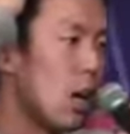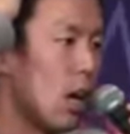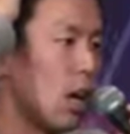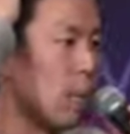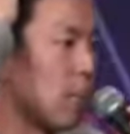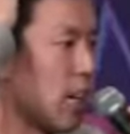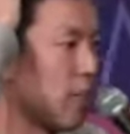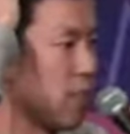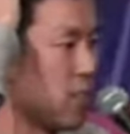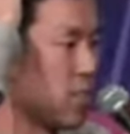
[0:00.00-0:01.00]
I'm
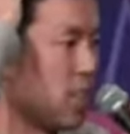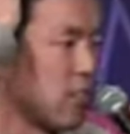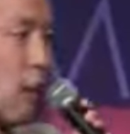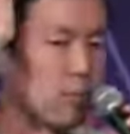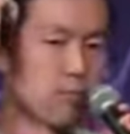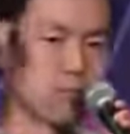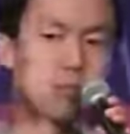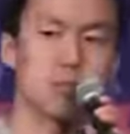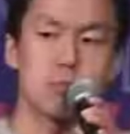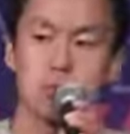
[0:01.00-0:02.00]
5'7".
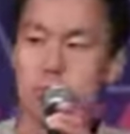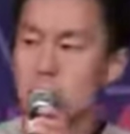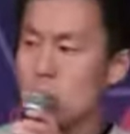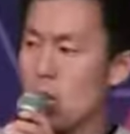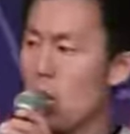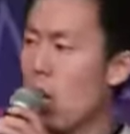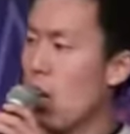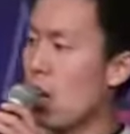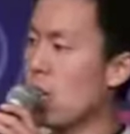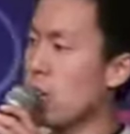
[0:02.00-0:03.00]
I don't